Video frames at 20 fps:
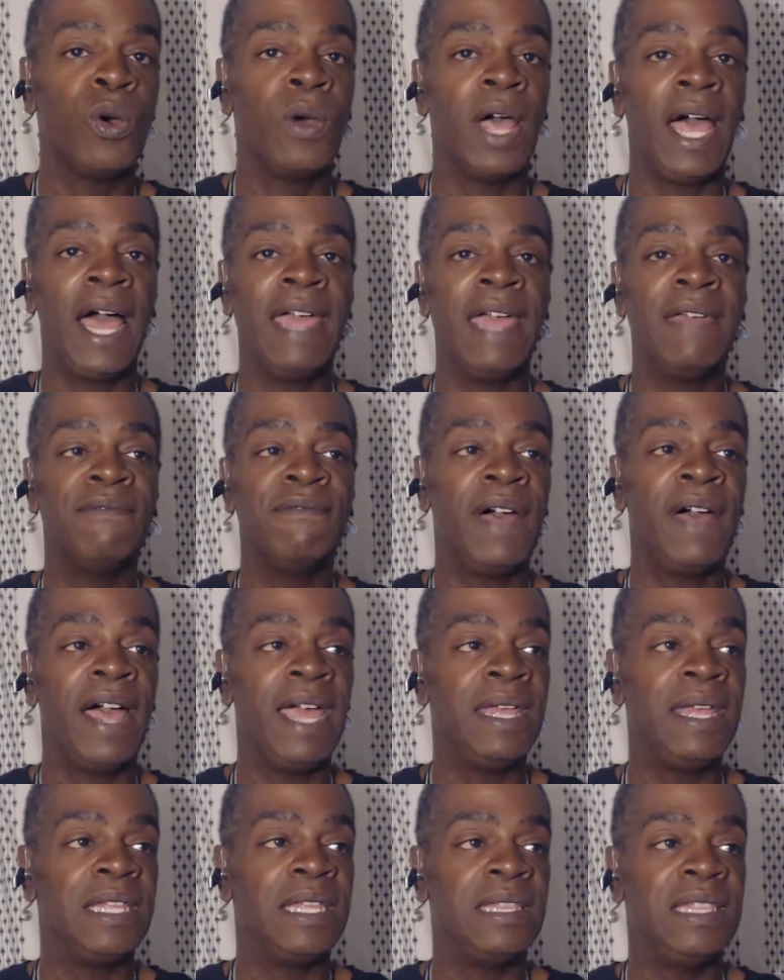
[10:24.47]
I invite
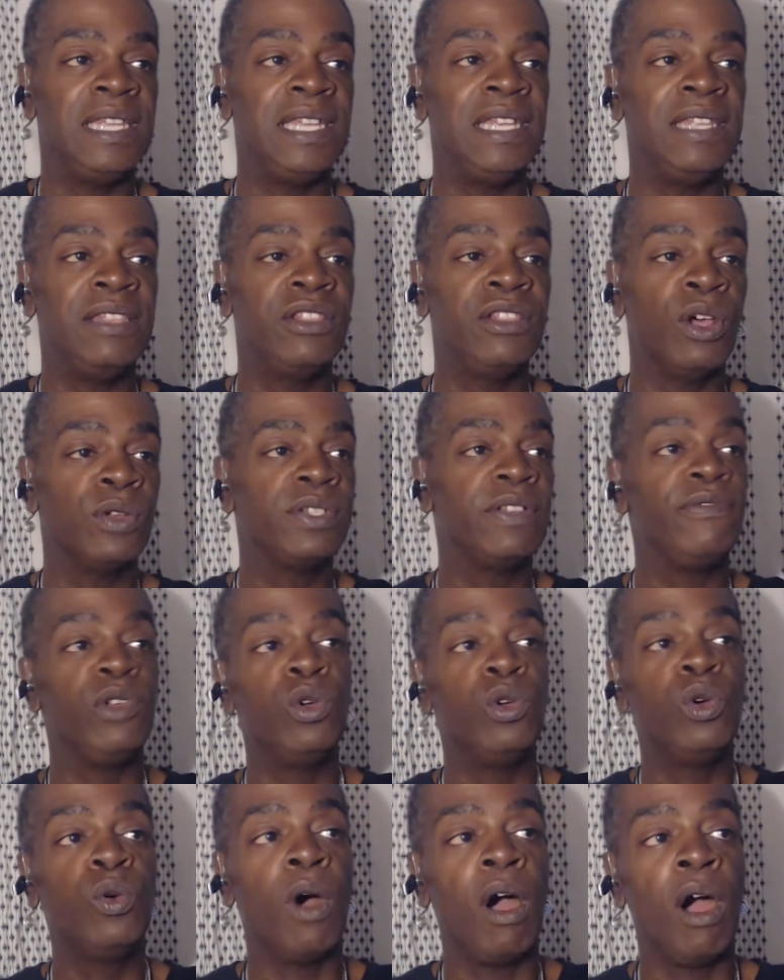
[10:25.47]
those of you
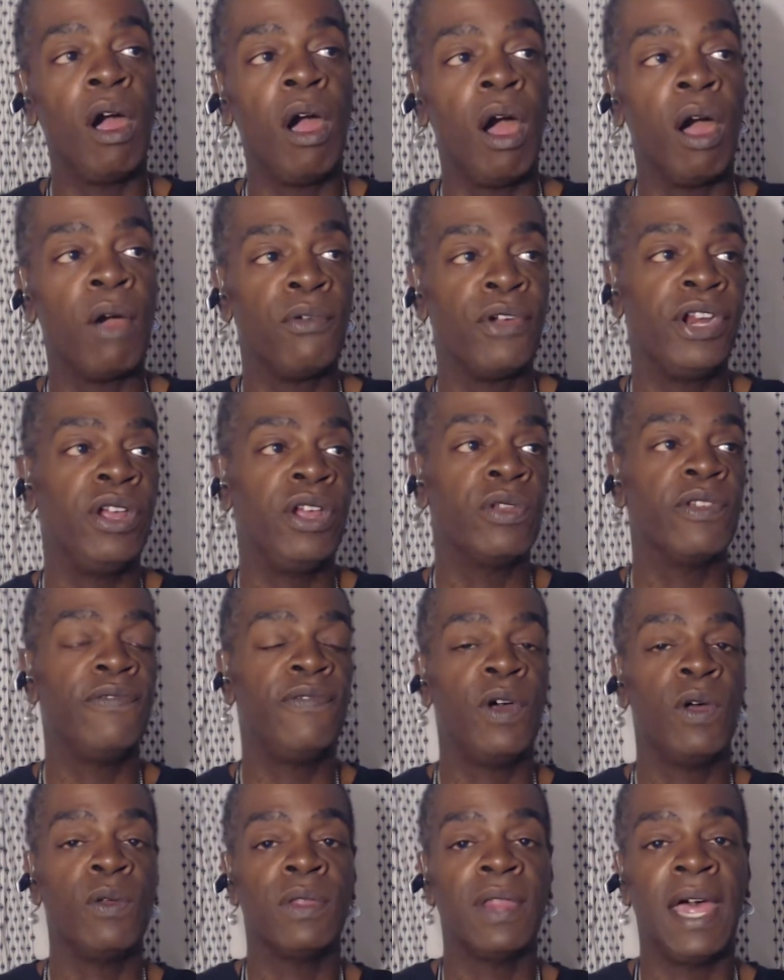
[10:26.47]
who are already on the
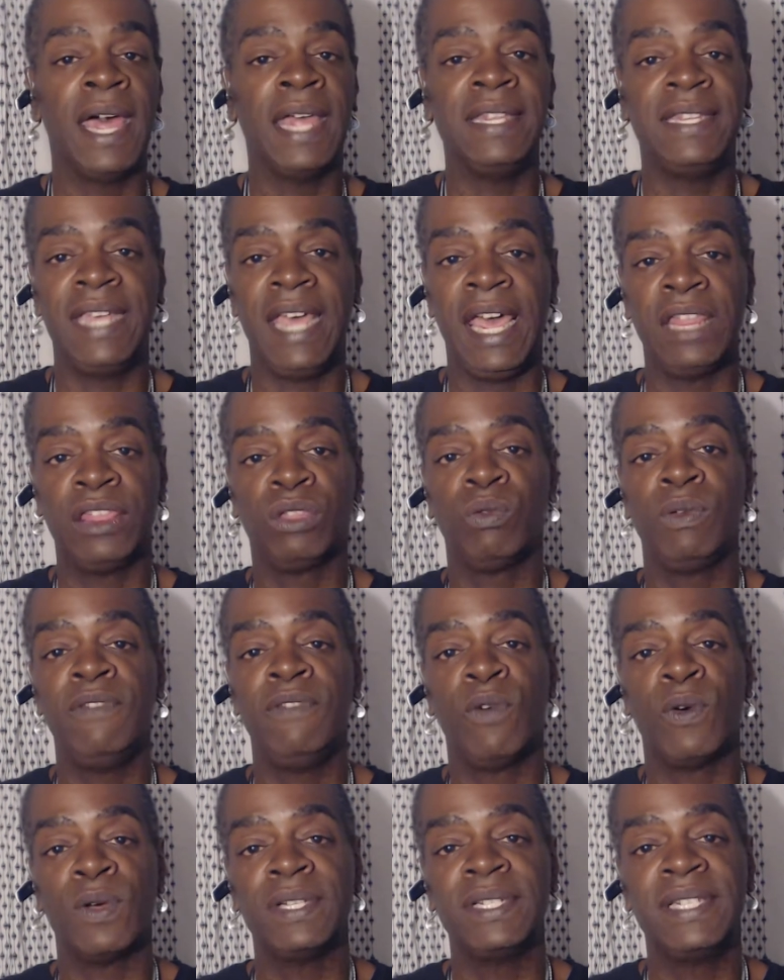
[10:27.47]
phone lines at
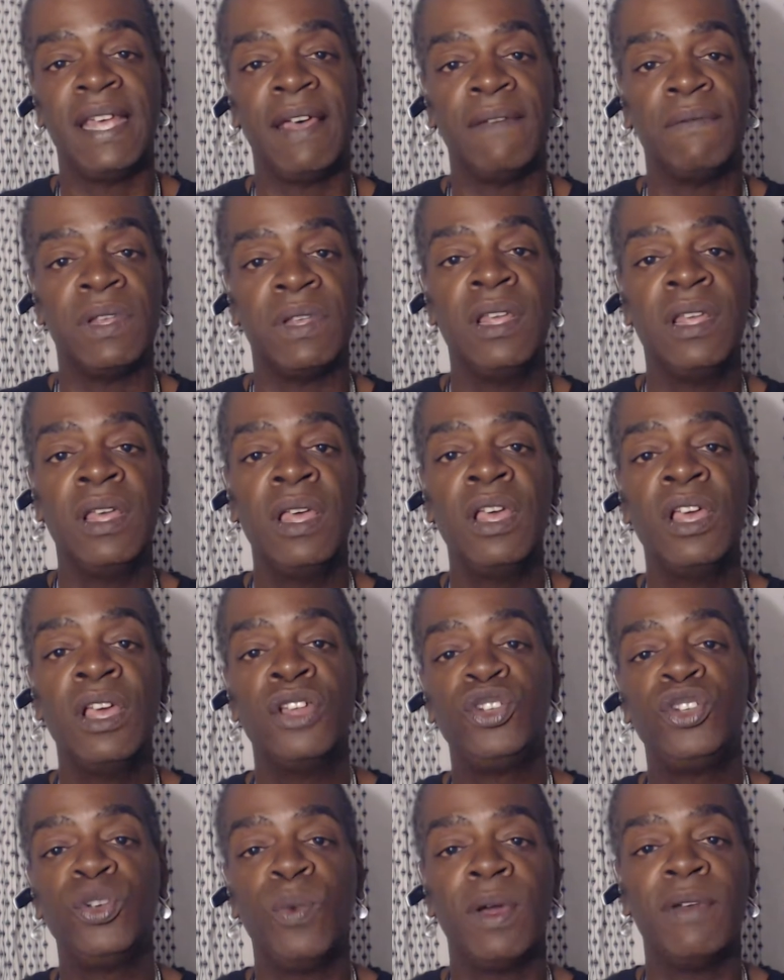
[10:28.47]

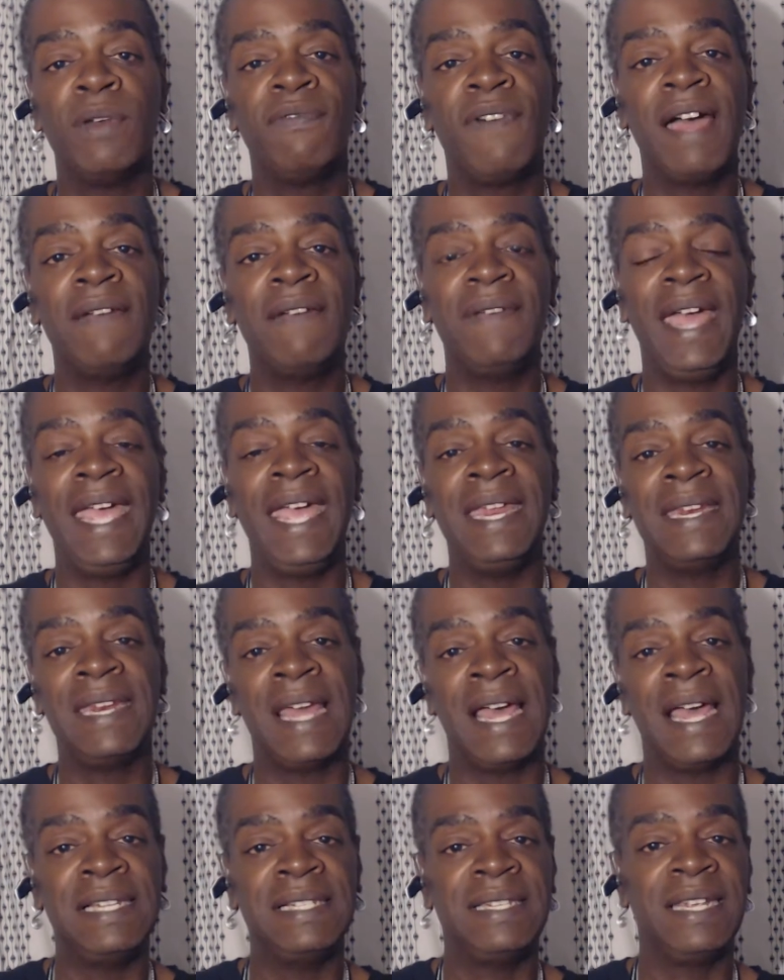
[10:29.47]

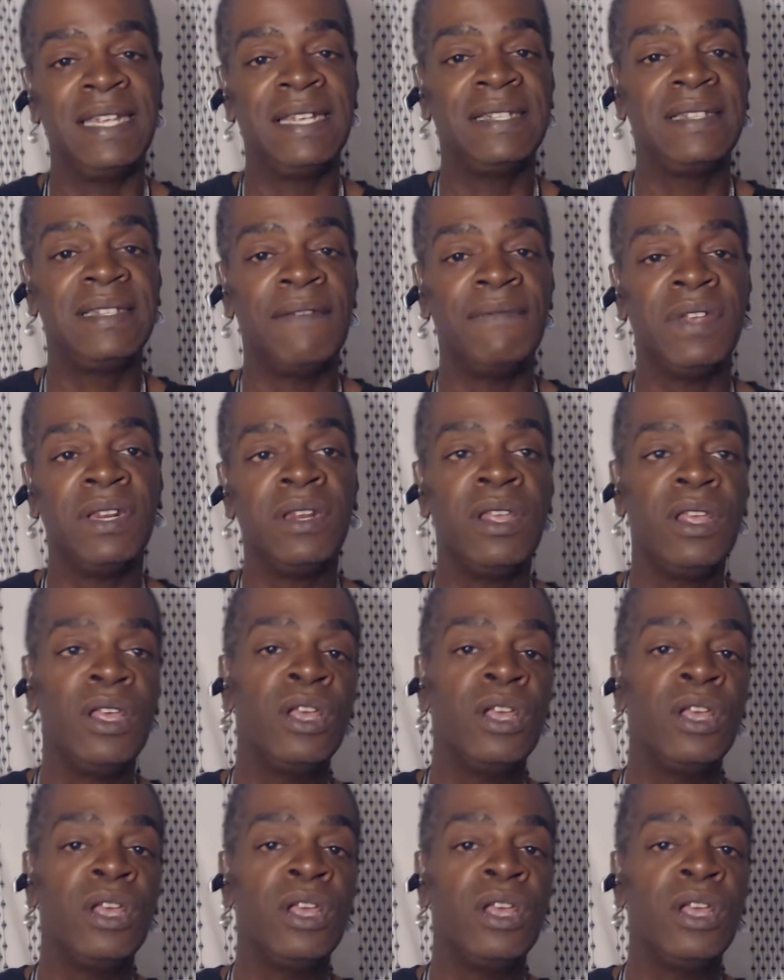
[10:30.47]
347-215-8967